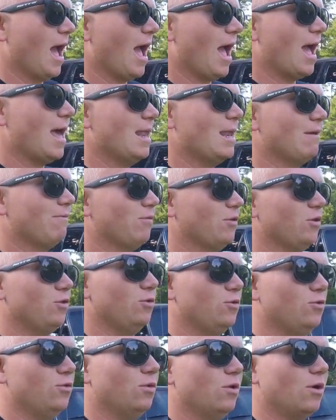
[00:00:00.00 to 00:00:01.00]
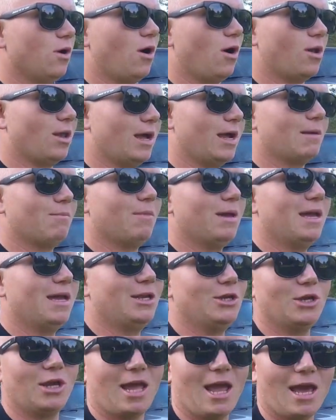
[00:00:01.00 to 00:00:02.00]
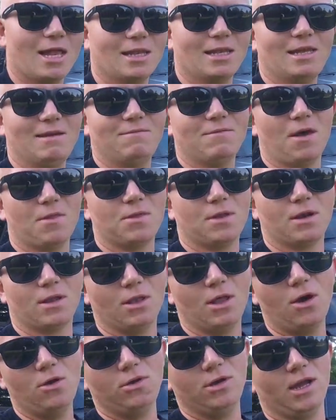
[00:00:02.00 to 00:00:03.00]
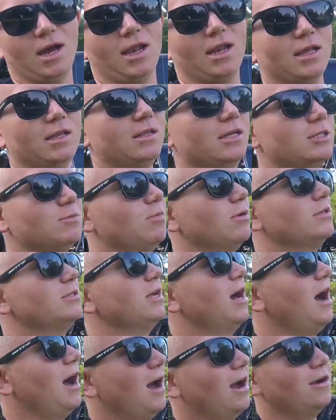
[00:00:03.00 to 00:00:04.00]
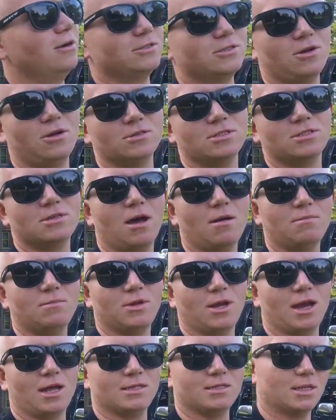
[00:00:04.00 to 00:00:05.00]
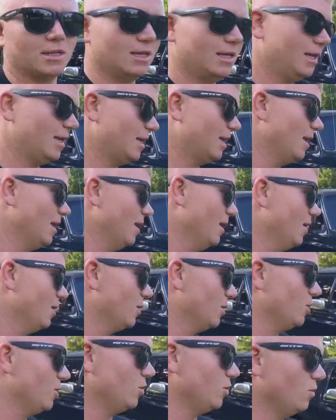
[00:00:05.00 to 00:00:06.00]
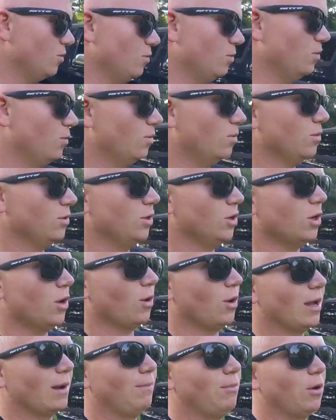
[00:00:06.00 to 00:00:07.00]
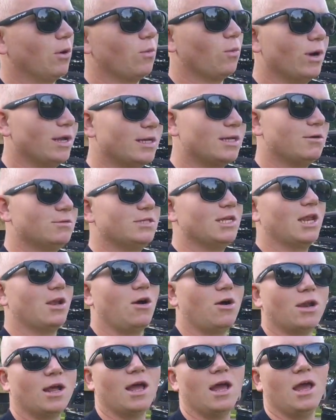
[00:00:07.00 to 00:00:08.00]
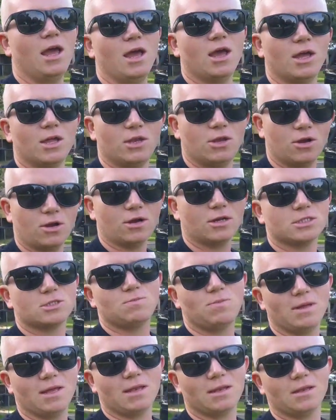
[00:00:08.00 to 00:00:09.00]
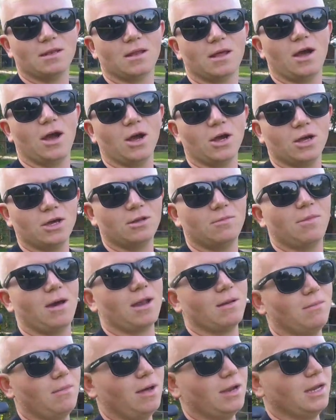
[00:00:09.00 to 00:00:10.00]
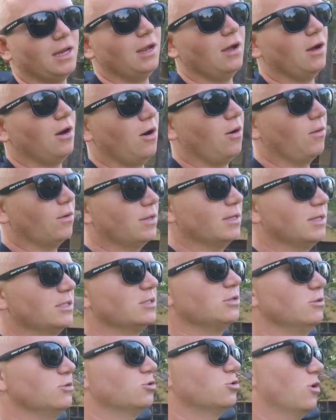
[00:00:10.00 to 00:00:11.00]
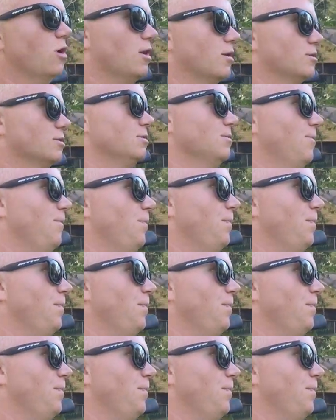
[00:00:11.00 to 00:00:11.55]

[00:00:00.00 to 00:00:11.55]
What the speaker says: And if you are like me and you can't leave nothing alone, you got to at least put tires on something, you got to delete it, you know, got to put window tint on it. You're going to spend a good amount of money on one of these new trucks.